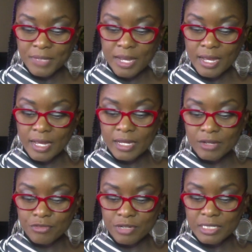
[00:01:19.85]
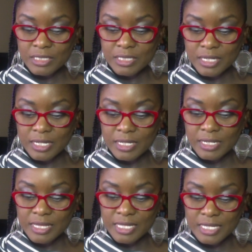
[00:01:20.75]
I ranked
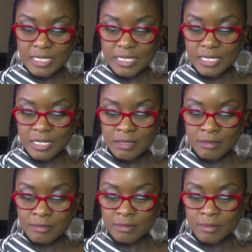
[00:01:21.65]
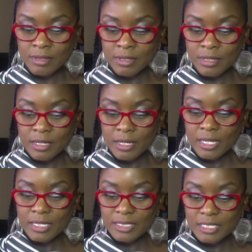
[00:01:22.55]
in the
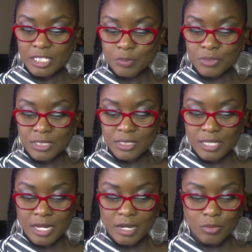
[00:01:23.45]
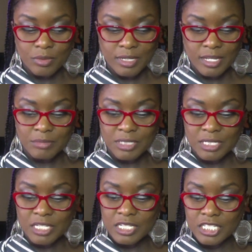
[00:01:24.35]
86th percentile when it came to
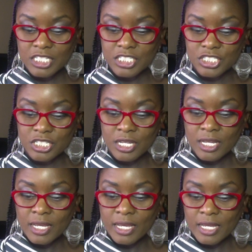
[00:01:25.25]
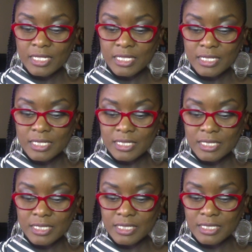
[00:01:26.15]
English,
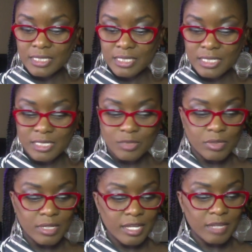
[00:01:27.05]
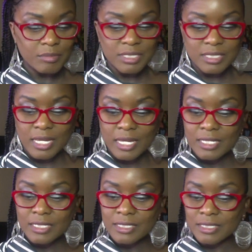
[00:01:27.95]
86 when it came to
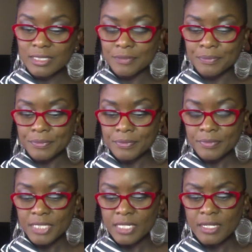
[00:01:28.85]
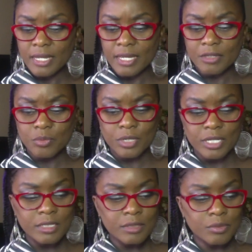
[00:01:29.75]
science,
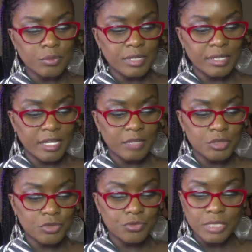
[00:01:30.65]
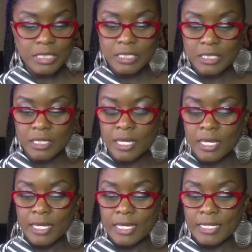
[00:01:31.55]
91 when it came to reading,
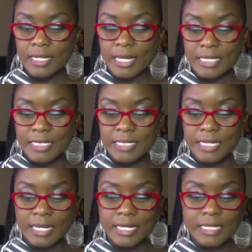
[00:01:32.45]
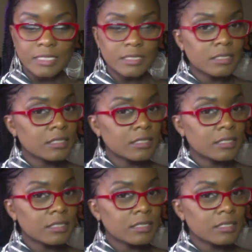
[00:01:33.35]
and 99